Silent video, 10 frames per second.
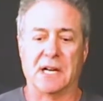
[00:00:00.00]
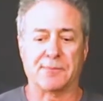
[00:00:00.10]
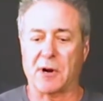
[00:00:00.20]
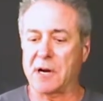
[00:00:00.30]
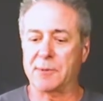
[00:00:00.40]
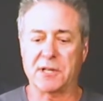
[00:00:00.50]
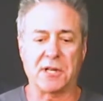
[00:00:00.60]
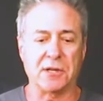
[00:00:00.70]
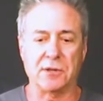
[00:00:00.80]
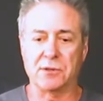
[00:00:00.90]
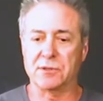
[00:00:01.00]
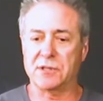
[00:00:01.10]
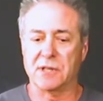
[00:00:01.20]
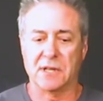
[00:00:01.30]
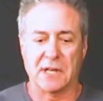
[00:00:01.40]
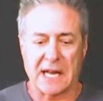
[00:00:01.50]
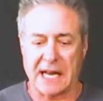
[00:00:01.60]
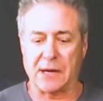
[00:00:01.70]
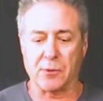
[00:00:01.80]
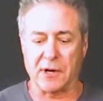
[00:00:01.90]
barbecues,
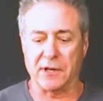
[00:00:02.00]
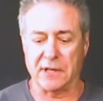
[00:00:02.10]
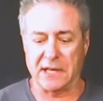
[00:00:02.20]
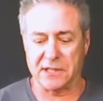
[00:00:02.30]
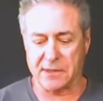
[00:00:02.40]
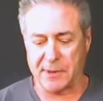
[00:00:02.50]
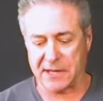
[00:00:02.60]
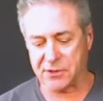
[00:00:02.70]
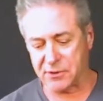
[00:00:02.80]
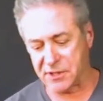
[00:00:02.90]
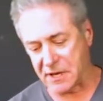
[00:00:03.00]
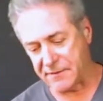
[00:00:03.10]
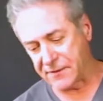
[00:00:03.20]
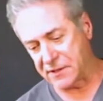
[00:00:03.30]
anywhere you need some extra stuff.